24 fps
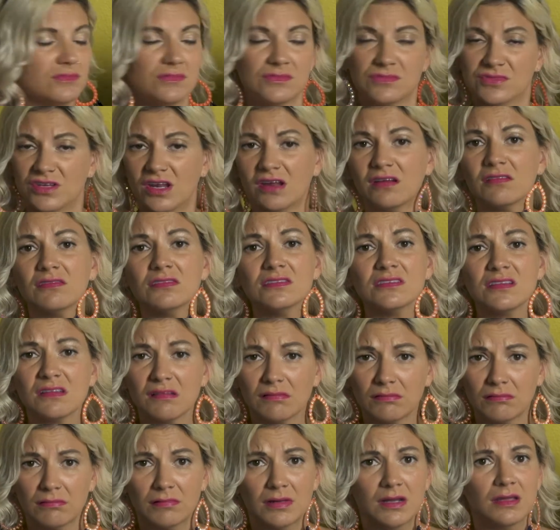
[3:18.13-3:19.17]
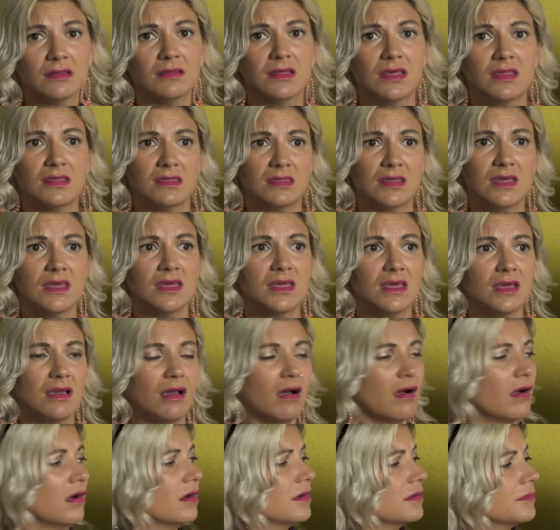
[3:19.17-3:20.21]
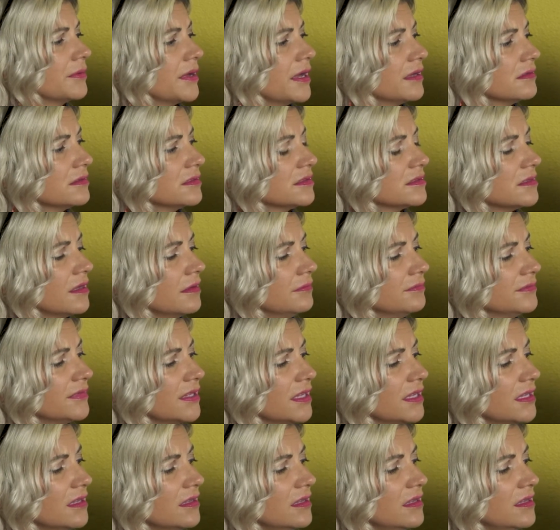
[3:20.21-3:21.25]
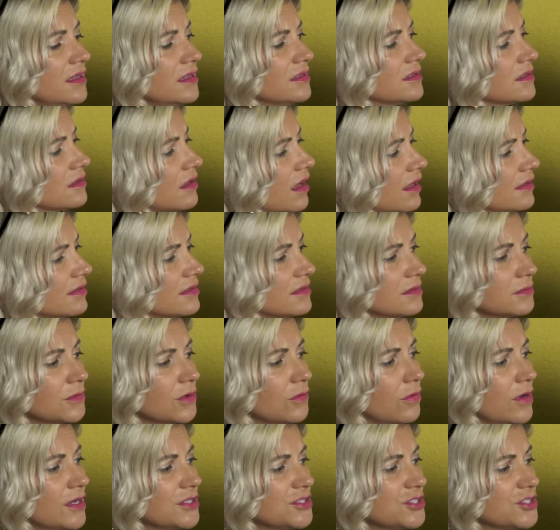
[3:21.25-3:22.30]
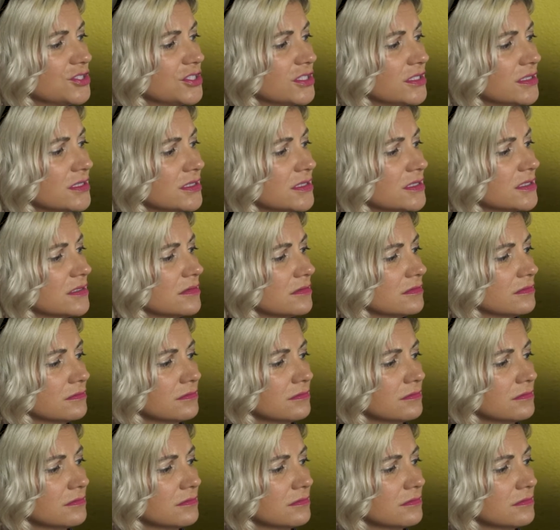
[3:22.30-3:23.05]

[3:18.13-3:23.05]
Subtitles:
Gerald is really thinking hard about something. He's got some questions.